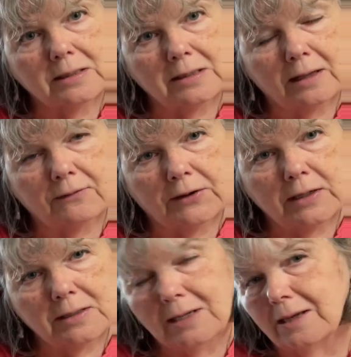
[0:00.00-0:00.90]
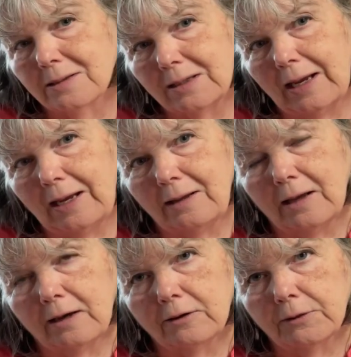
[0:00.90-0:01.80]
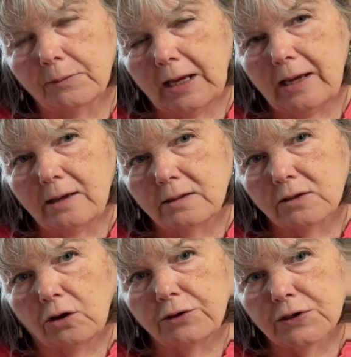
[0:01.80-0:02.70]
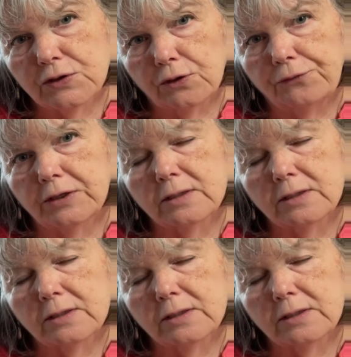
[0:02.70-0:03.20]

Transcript: is that the fungus gnats lay their eggs on the surface.